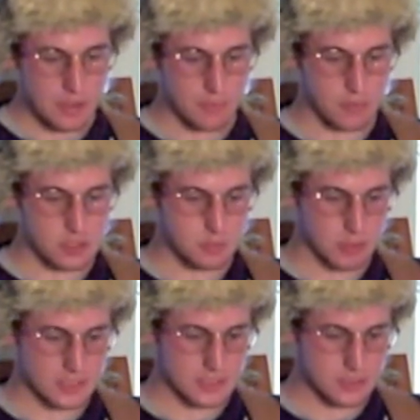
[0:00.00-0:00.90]
The first
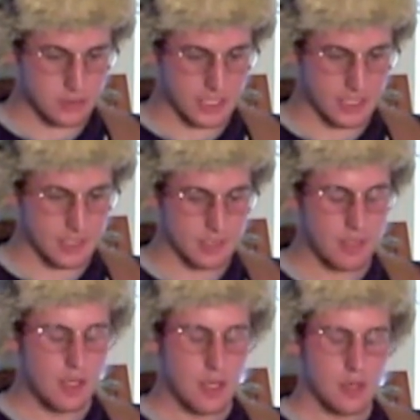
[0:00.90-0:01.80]
presidential candidate
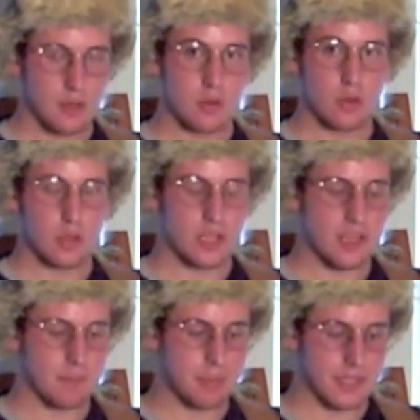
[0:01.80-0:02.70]

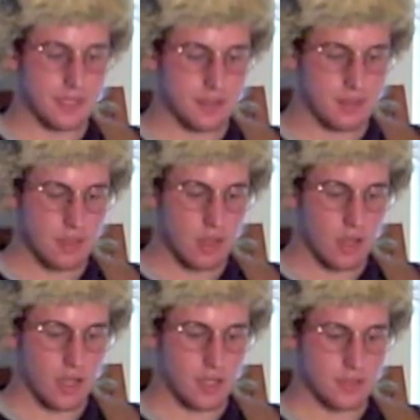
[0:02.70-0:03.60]
campaigned
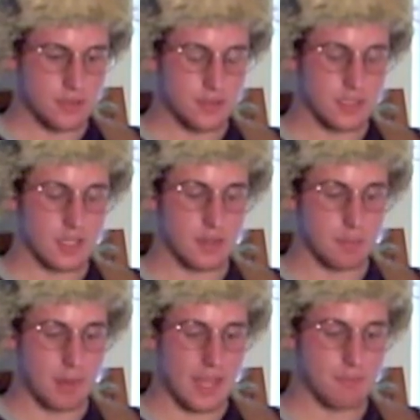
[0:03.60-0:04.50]
on
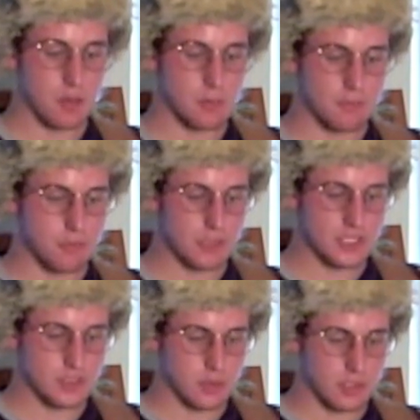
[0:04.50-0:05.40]
the platform of free
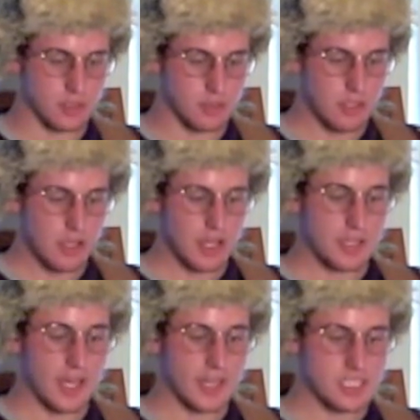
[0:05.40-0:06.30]
soil, a
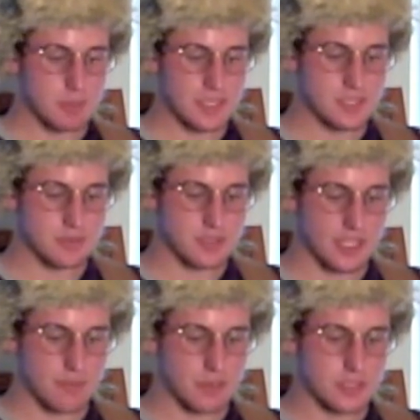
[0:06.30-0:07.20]
non-expansion of
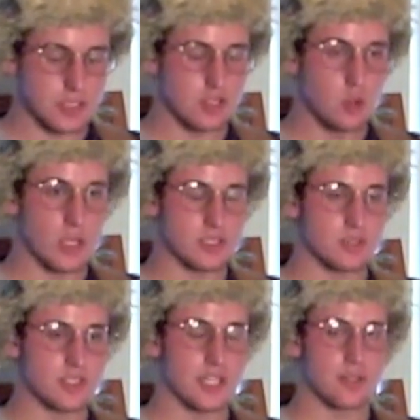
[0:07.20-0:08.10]
slavery into new
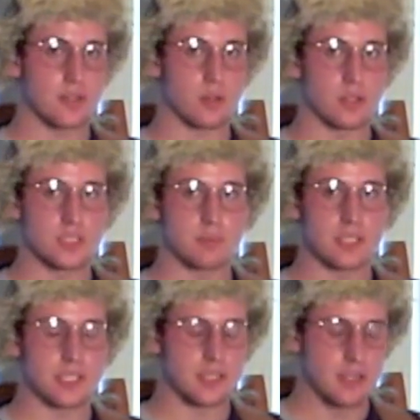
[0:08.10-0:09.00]
western territories,
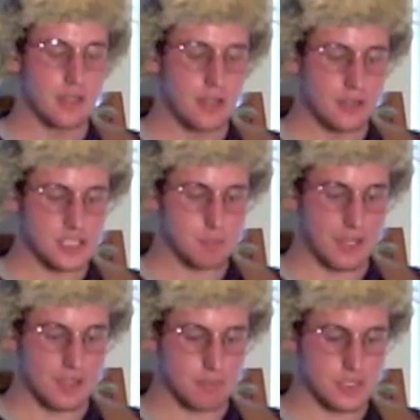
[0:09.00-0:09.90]
meaning
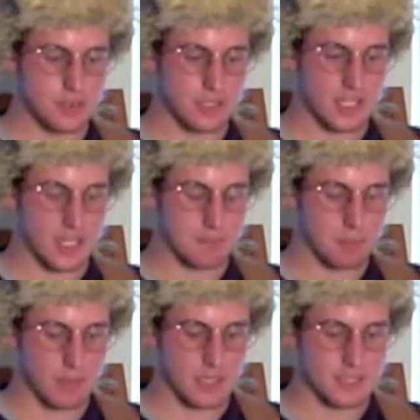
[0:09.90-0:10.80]
despite the Missouri
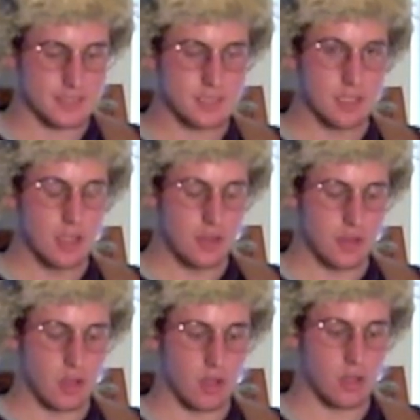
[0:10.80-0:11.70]
Compromise,
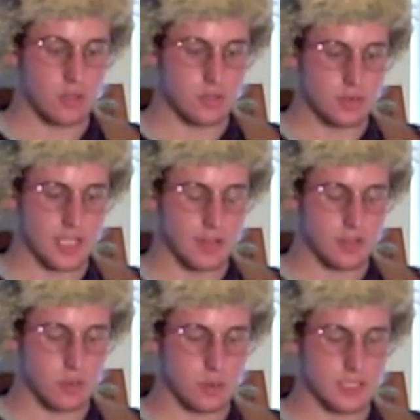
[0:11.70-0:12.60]
that all new
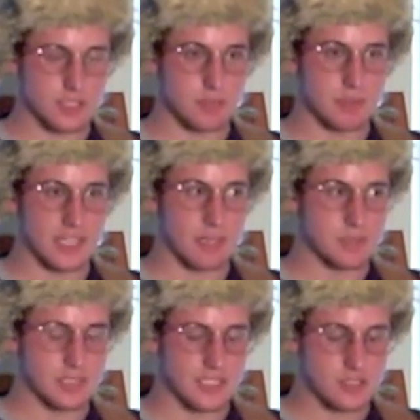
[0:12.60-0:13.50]
territories that became
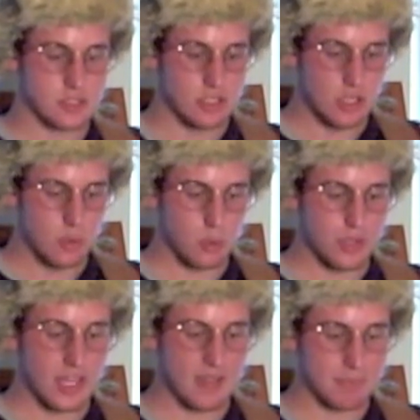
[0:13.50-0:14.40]
states
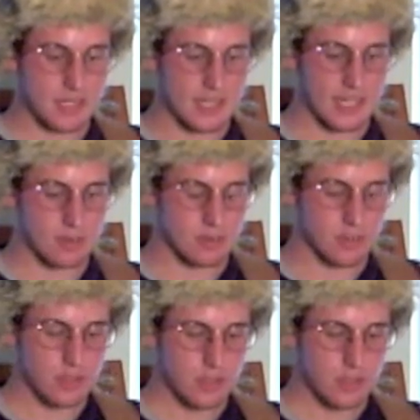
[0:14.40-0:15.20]
would not be allowed